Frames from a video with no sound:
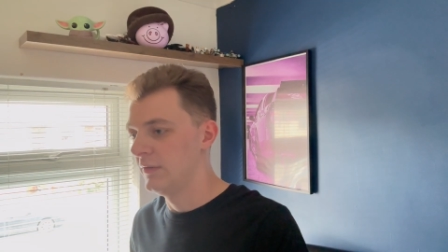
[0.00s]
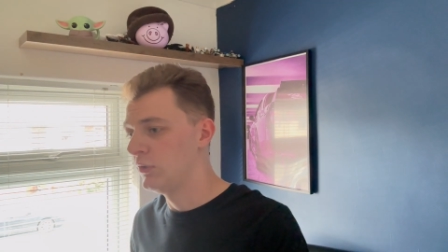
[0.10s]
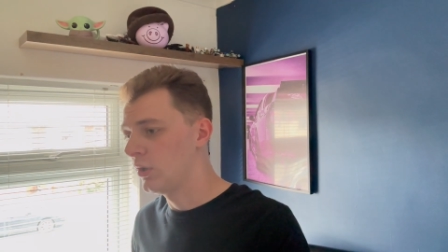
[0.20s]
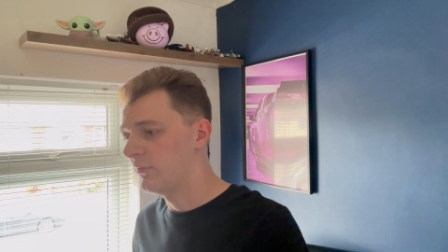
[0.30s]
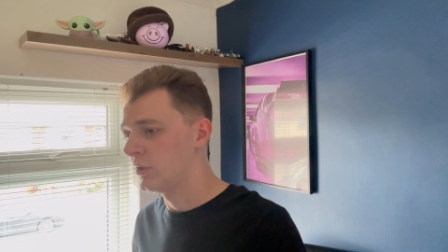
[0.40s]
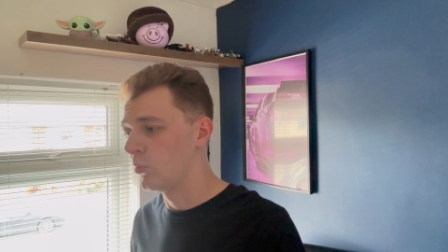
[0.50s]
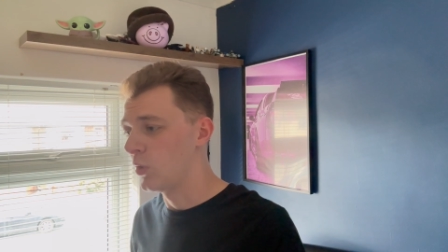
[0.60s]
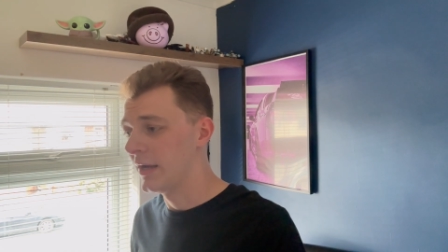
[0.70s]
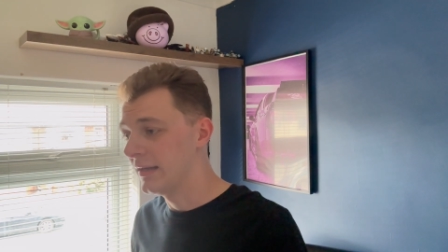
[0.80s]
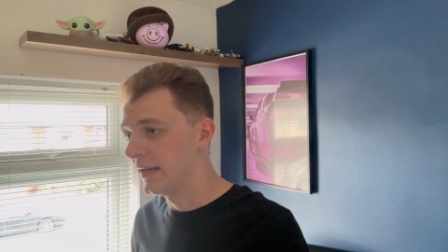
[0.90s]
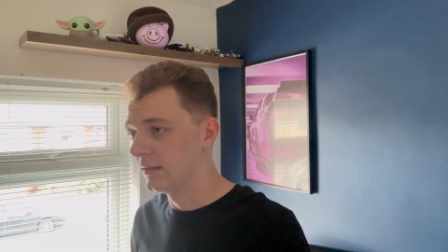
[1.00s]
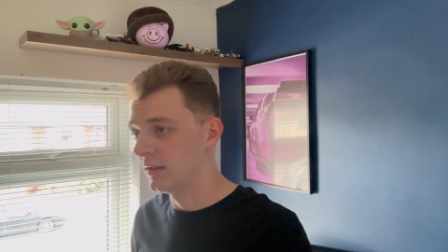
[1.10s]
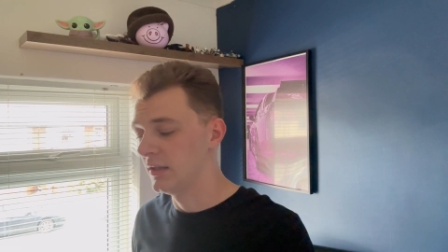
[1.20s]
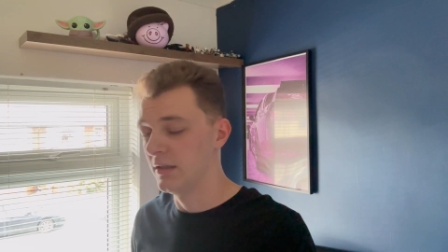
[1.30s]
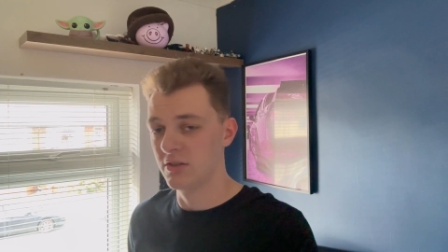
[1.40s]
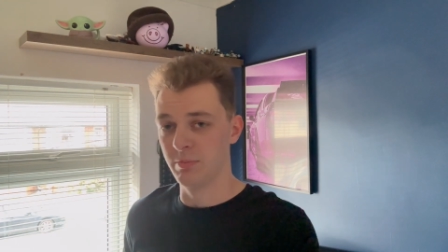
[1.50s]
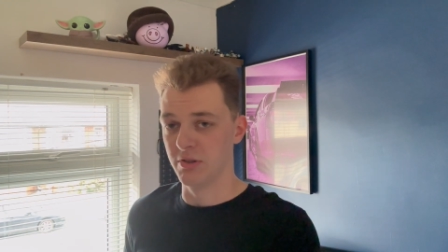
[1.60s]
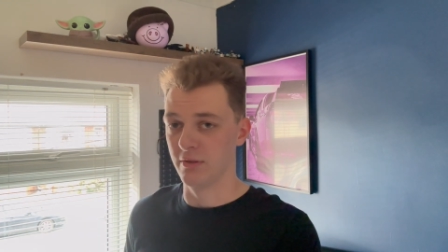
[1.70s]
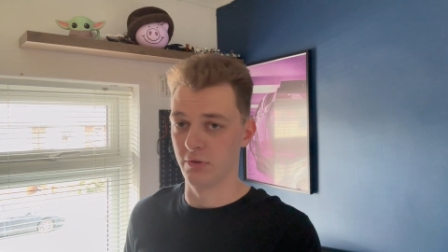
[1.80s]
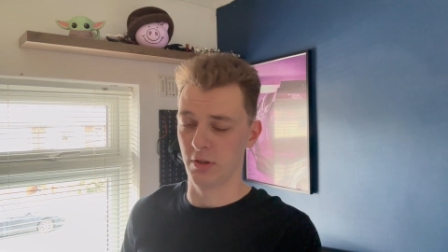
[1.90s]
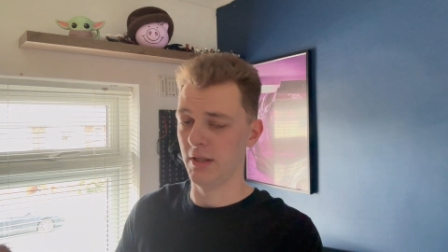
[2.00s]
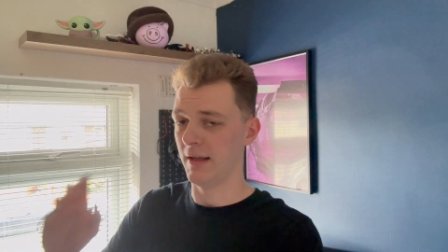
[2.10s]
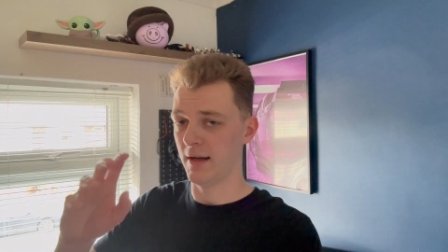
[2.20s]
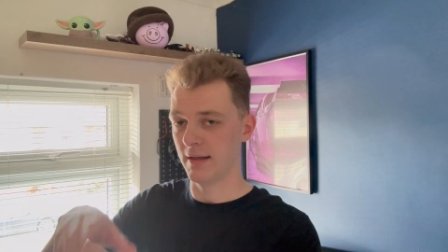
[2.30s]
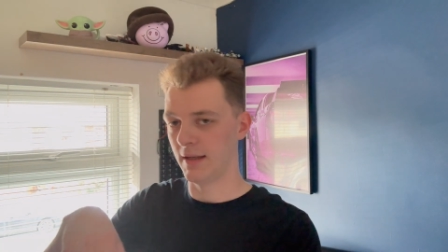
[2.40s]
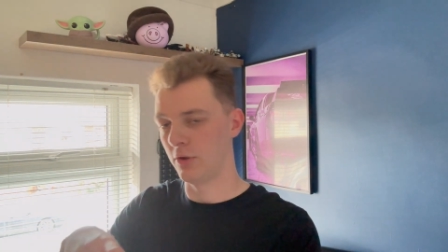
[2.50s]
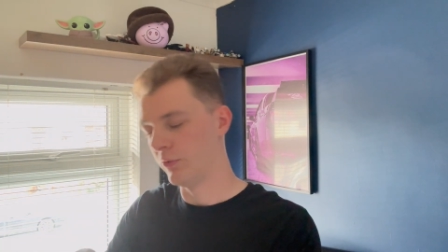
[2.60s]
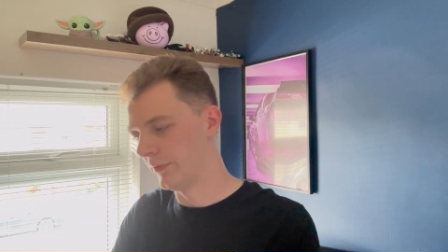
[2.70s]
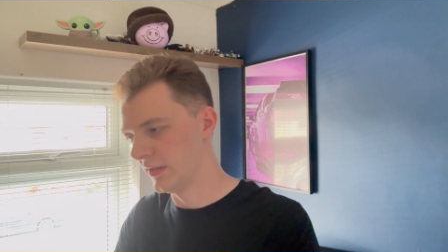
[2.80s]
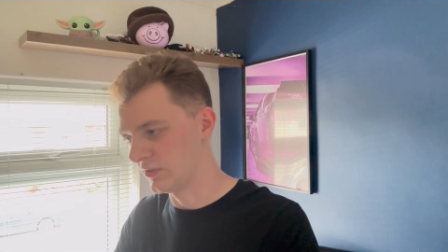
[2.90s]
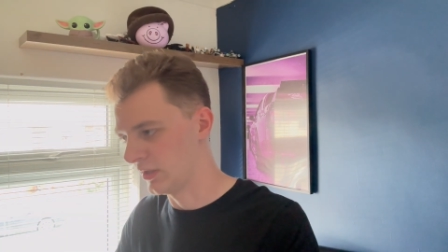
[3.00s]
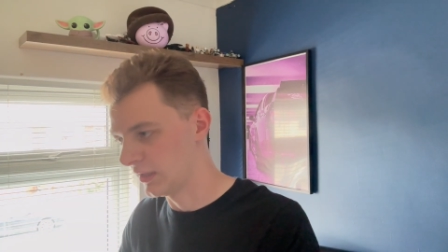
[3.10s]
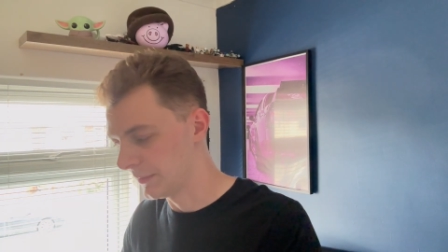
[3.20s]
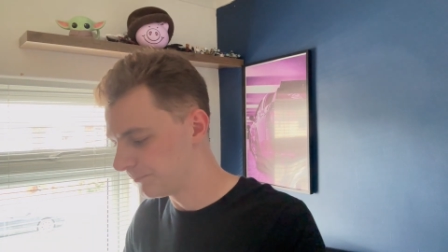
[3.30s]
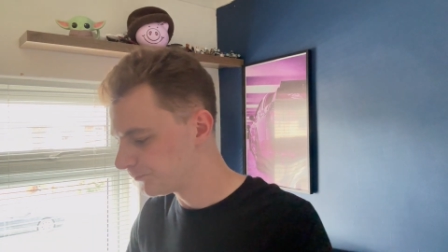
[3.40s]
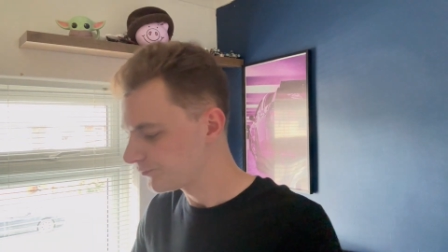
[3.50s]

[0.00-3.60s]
if you go for a white headliner specifically, you can't get it on this car.